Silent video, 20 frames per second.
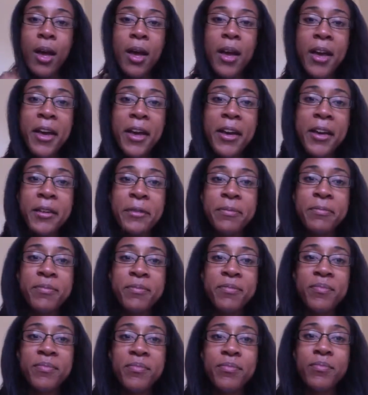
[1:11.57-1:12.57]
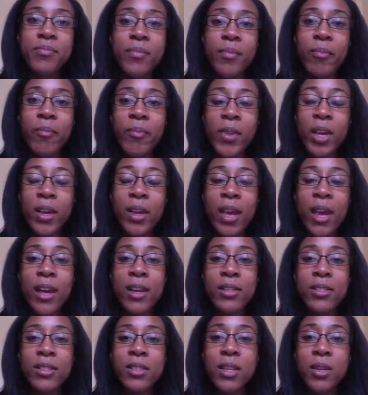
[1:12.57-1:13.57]
Um,
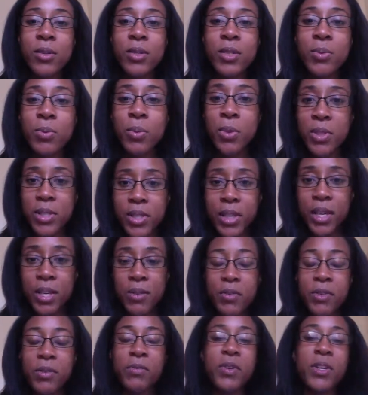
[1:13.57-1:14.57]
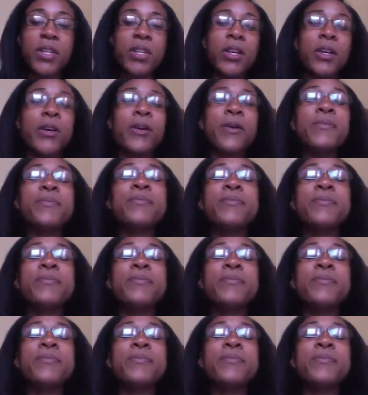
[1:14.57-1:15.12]
yeah, so towards the end of your video,